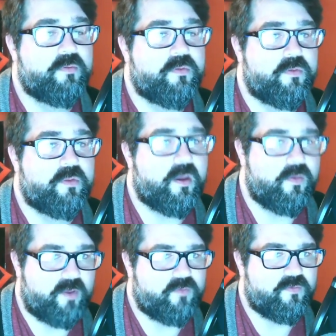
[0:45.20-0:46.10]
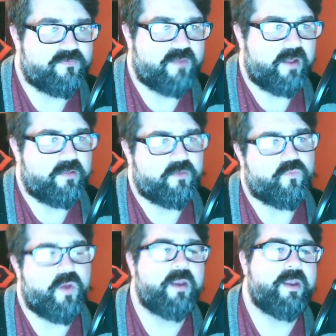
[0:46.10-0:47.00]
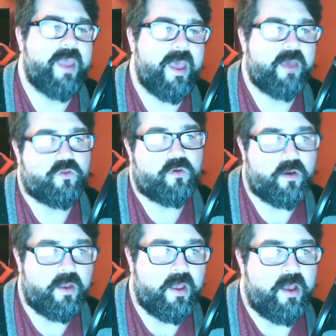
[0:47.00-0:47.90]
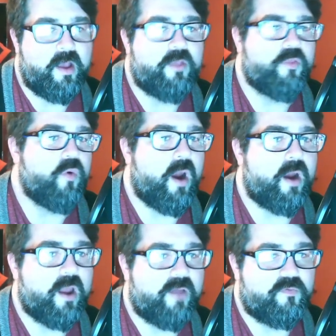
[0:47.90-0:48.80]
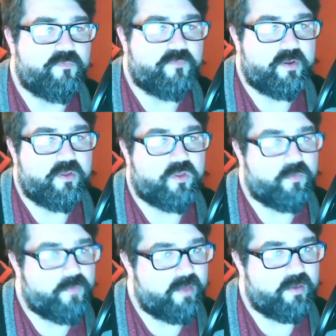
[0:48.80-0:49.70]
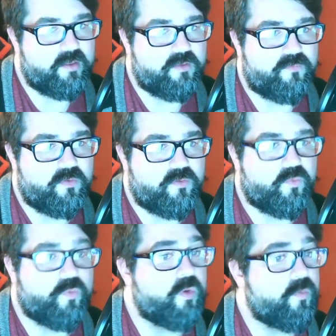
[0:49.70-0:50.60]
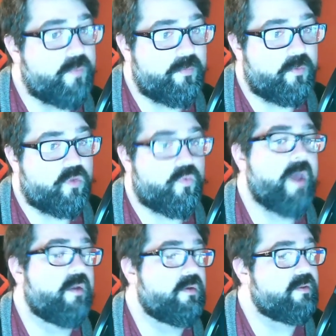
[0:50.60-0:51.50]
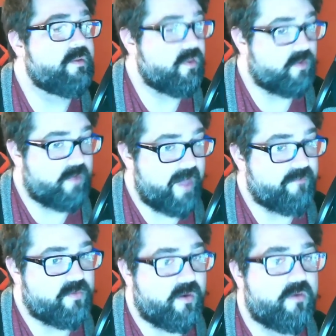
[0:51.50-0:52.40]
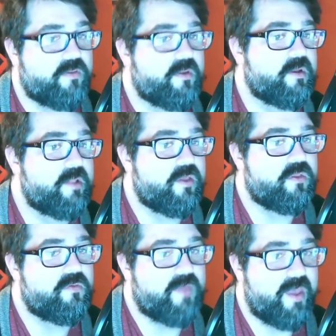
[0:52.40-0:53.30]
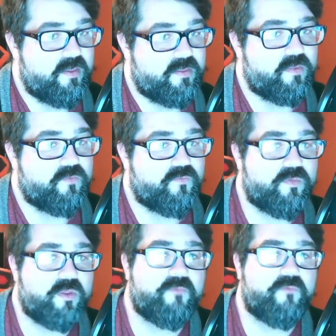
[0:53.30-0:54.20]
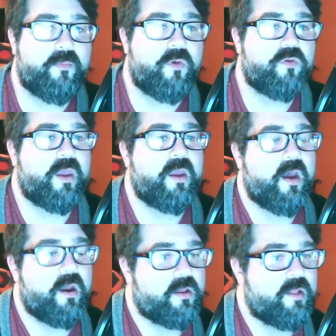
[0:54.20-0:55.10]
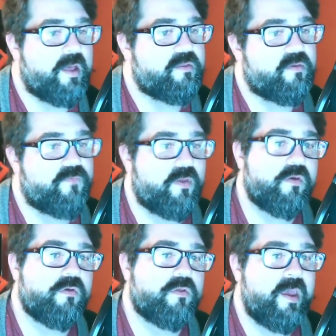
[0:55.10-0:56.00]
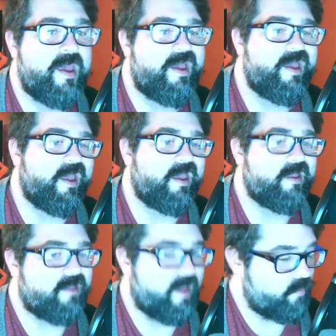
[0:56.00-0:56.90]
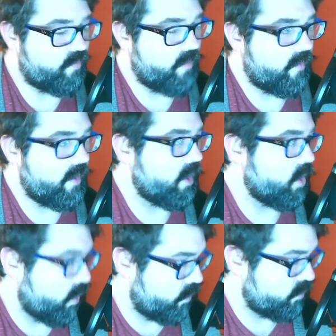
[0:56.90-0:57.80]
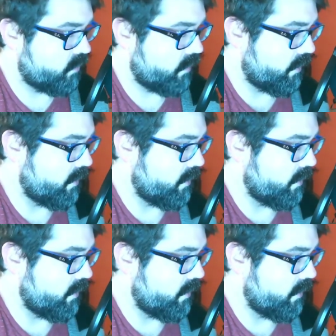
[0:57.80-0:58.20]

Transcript: documentary stylist Rodney Ascher. Through archival footage, compelling interviews with real people shrouded in digital avatars, and a collection of cases from some of our most iconoclastic figures in contemporary culture.